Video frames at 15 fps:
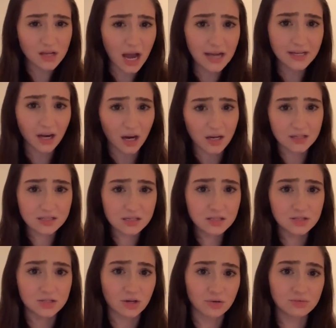I honestly
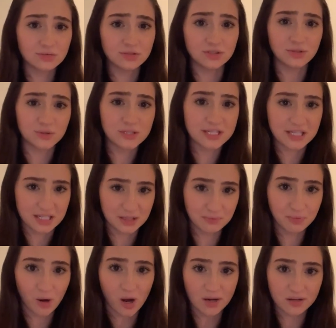don't use heat
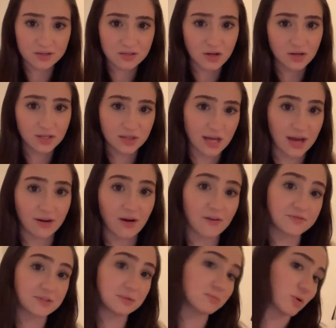products on it that
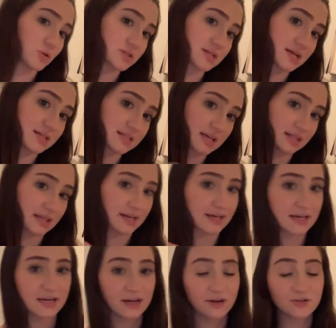often. Most days I let
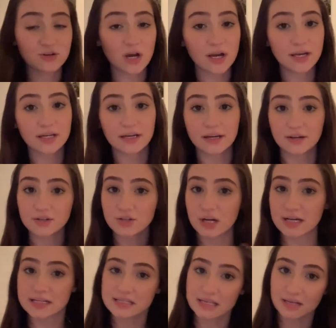it air dry, and it air
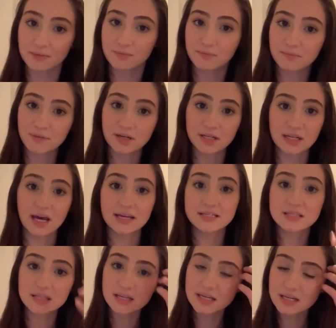dries like pretty
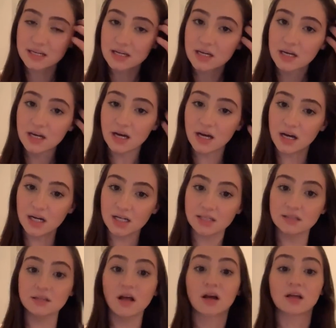nicely,
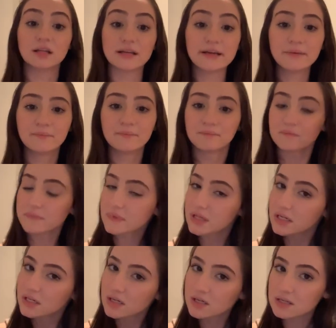luckily.
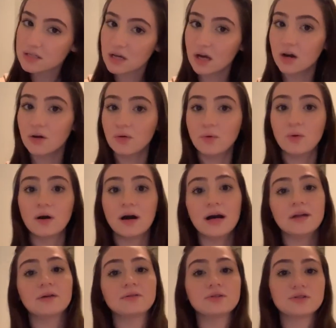So
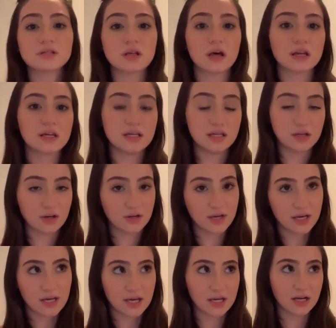I don't use a lot of heat on
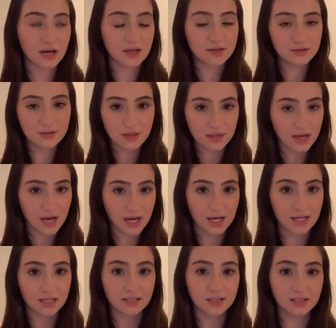it. And other than that,
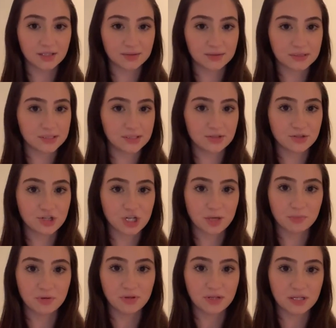I literally use
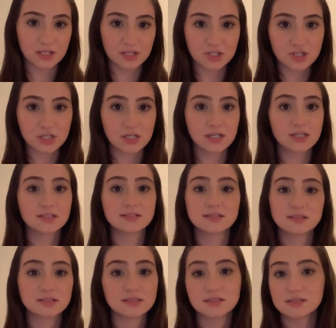shampoo and conditioner.
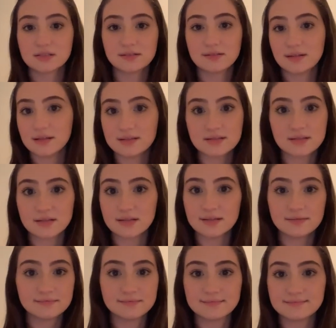That's
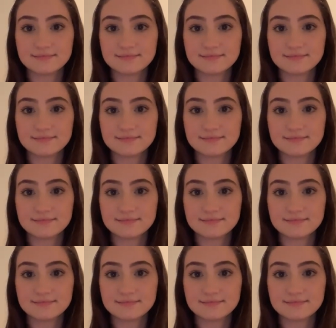it.